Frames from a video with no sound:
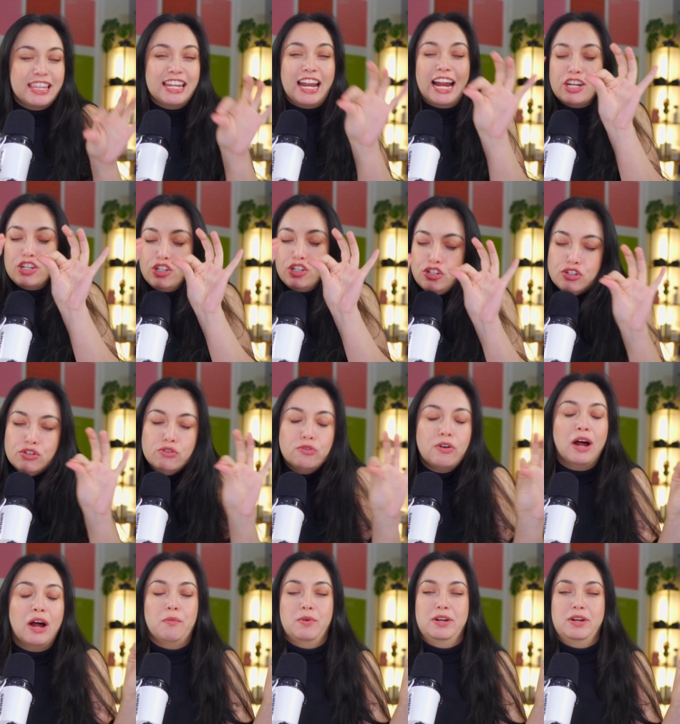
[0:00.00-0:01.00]
that I do
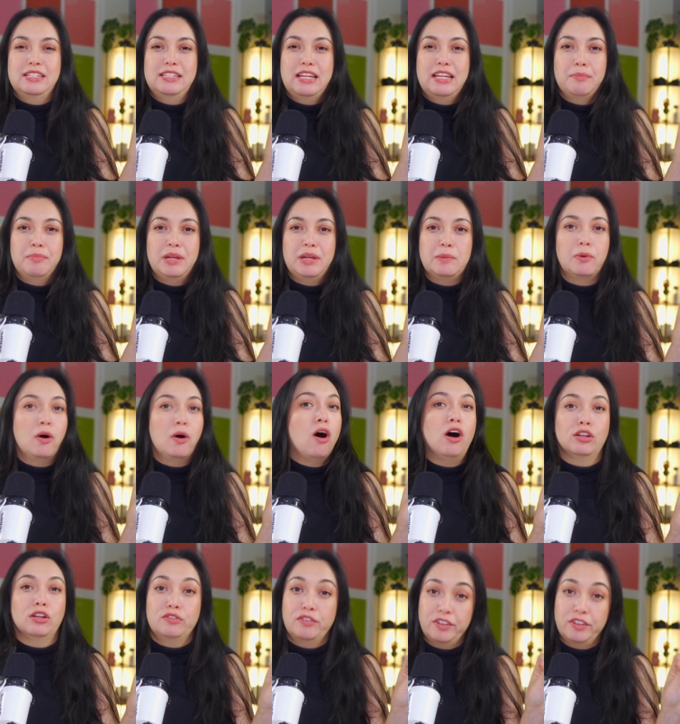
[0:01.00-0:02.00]
not want to send people
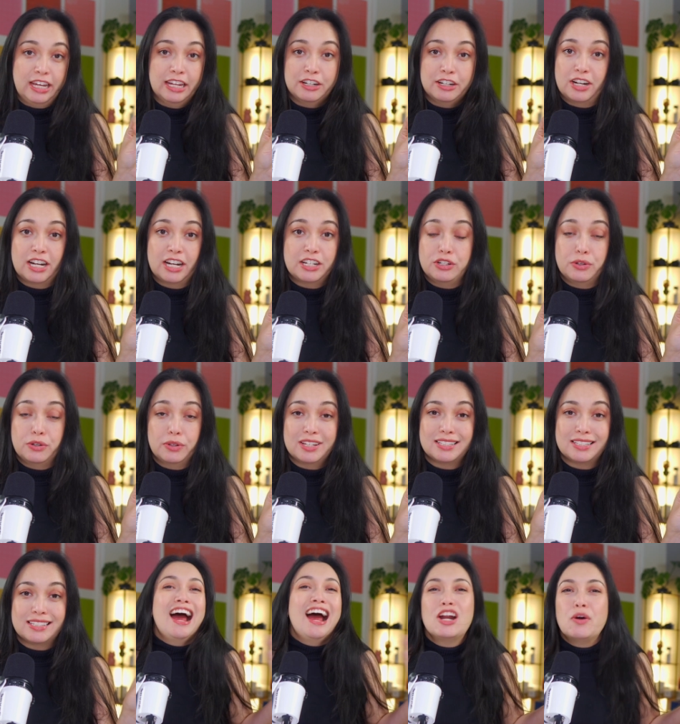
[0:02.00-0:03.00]
all over the internet to do
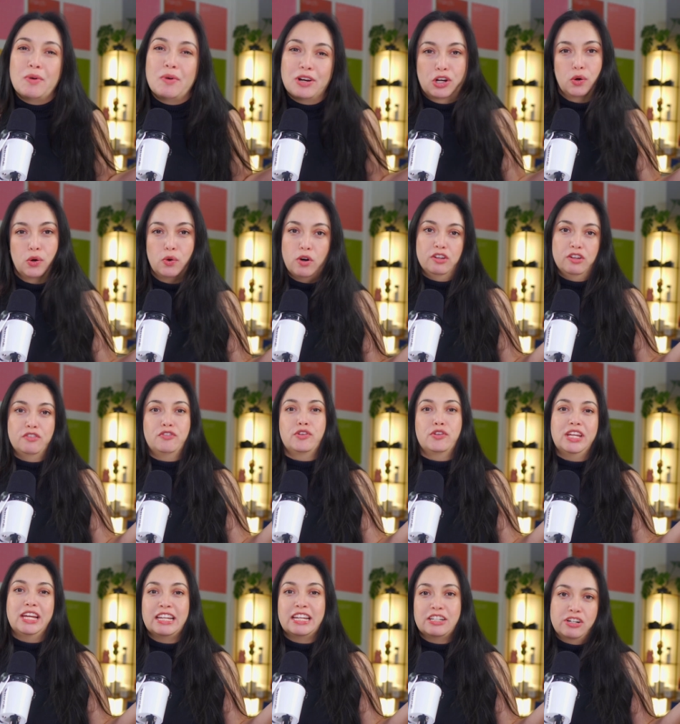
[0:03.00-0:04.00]
this? I don't want to go all over
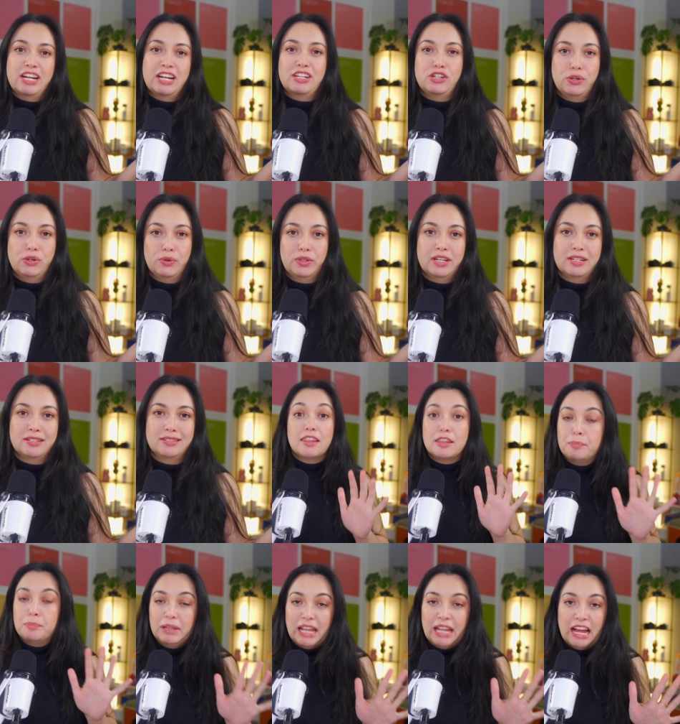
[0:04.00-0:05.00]
the internet to do this.
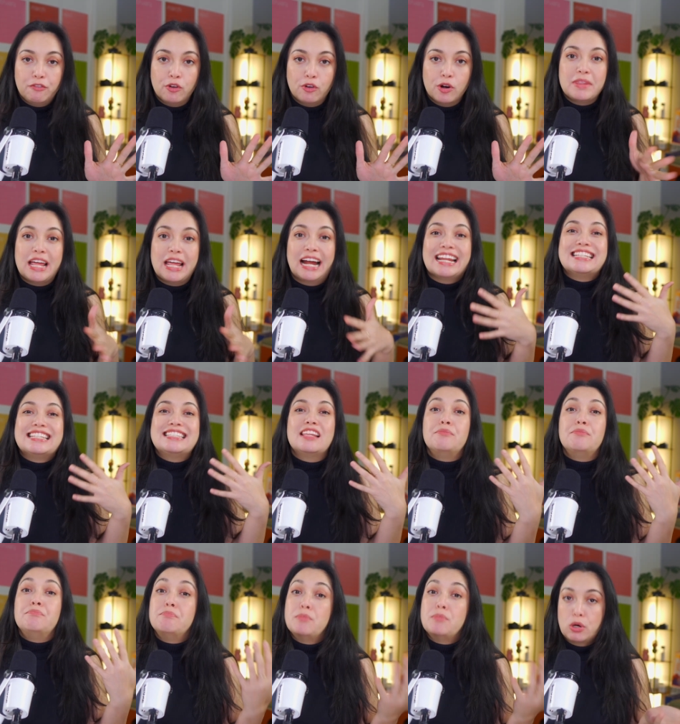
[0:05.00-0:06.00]
The platform that is the
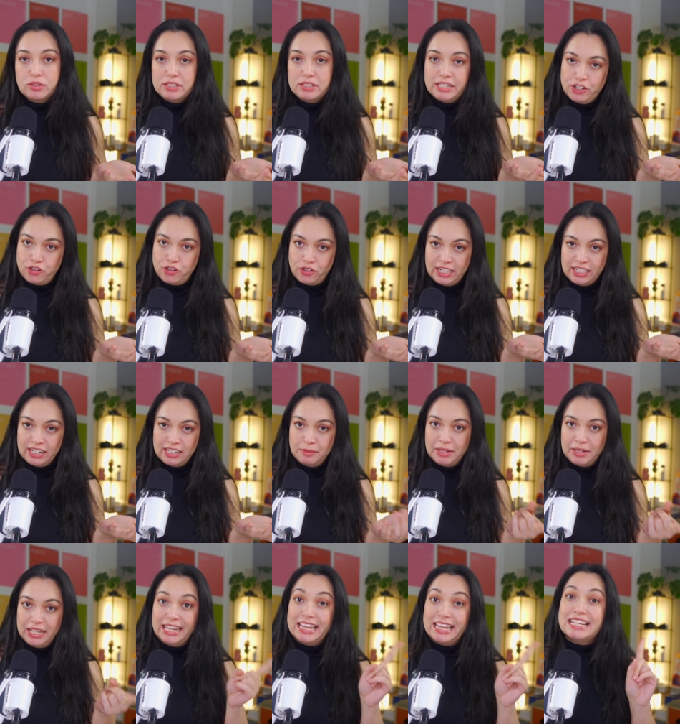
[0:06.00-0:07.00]
most interesting to
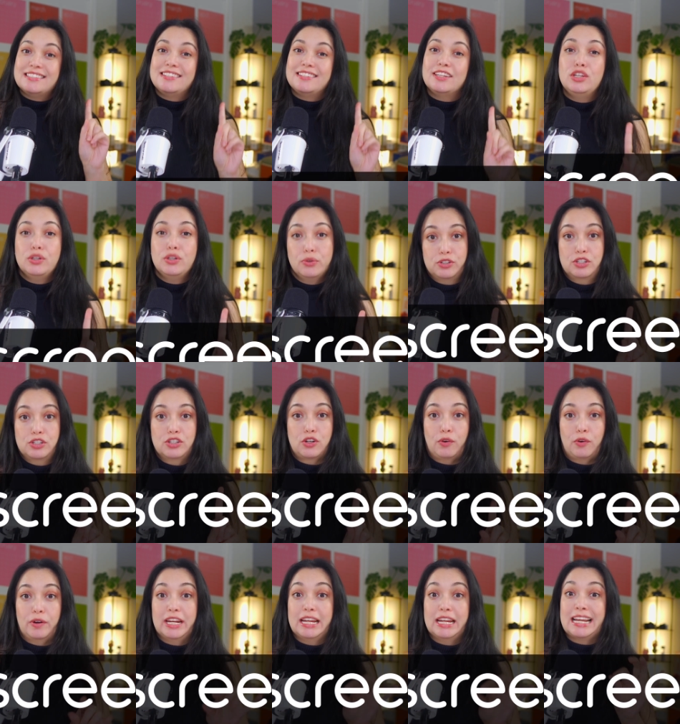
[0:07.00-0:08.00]
me is
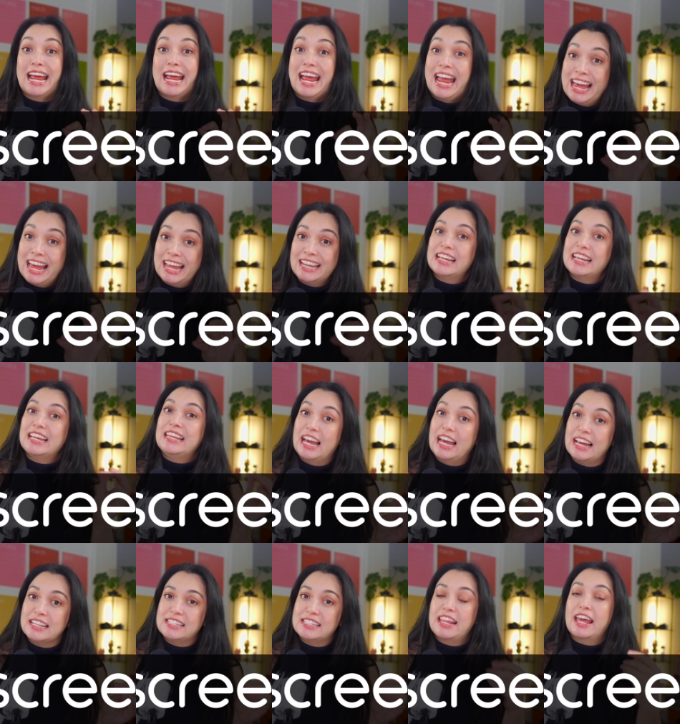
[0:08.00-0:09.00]
Uscreen. And
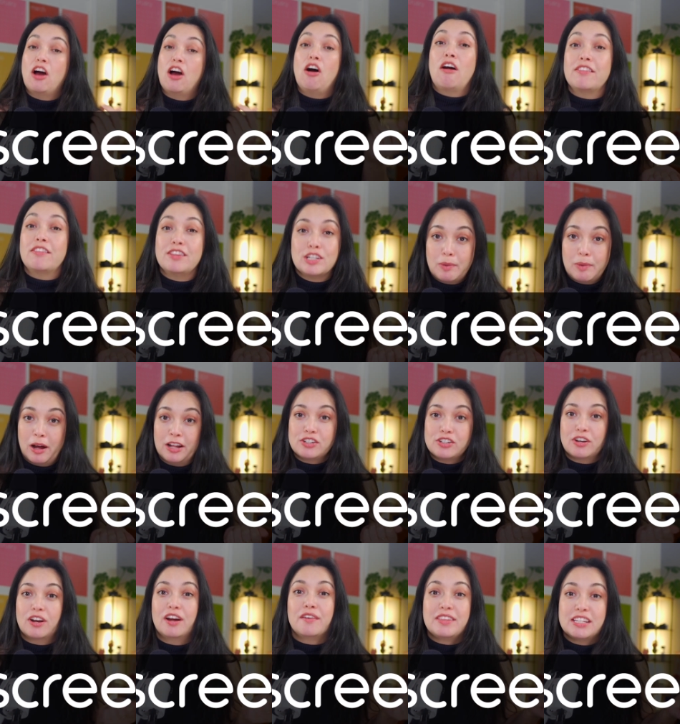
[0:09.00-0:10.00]
yes, they are the
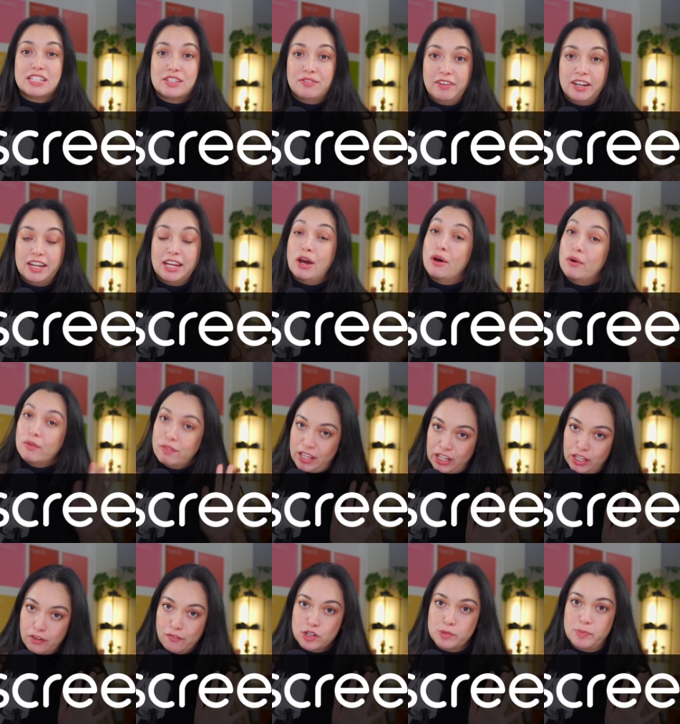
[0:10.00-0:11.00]
sponsor of this video.
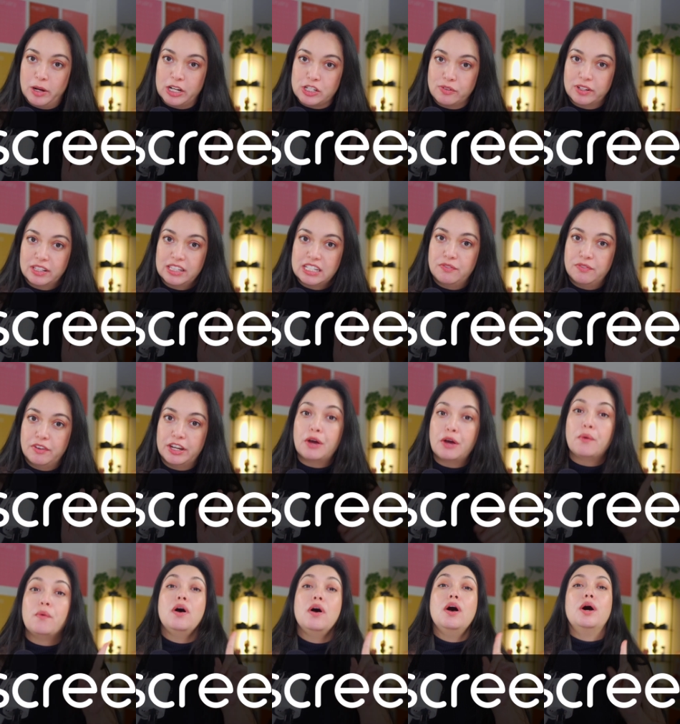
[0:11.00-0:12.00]
Thank you for sponsoring this
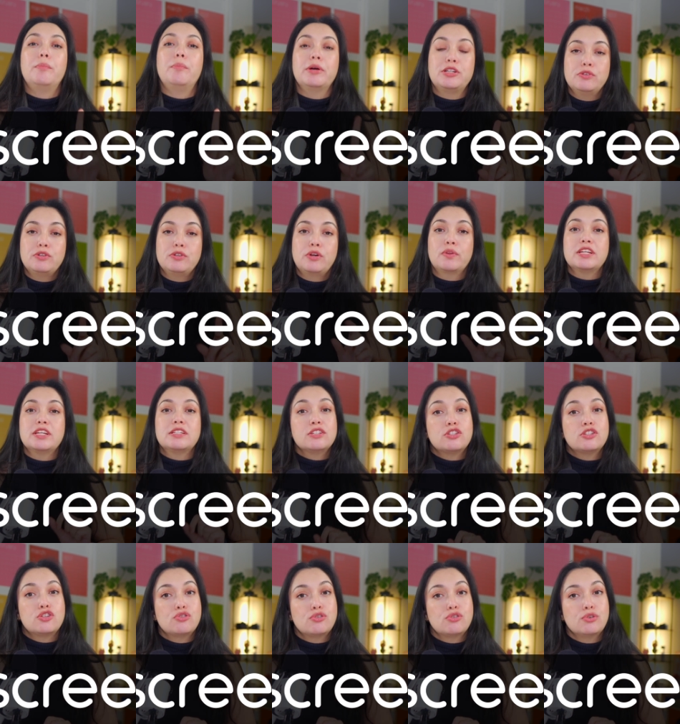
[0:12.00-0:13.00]
video. But do know this
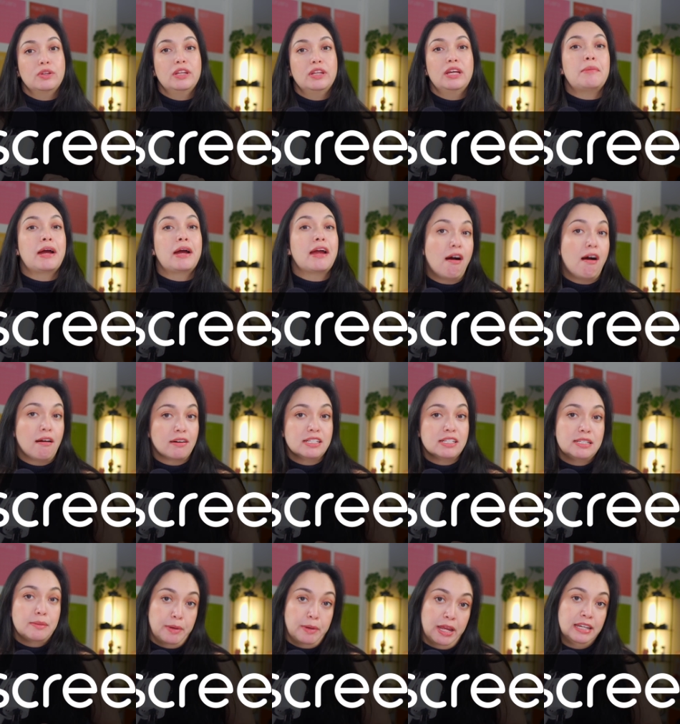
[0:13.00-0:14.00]
is truly my
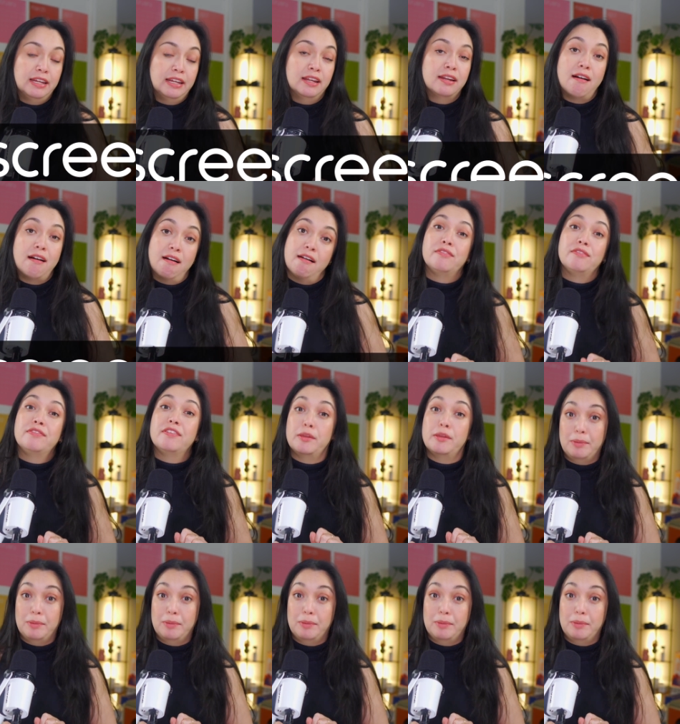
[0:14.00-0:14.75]
honest opinion of the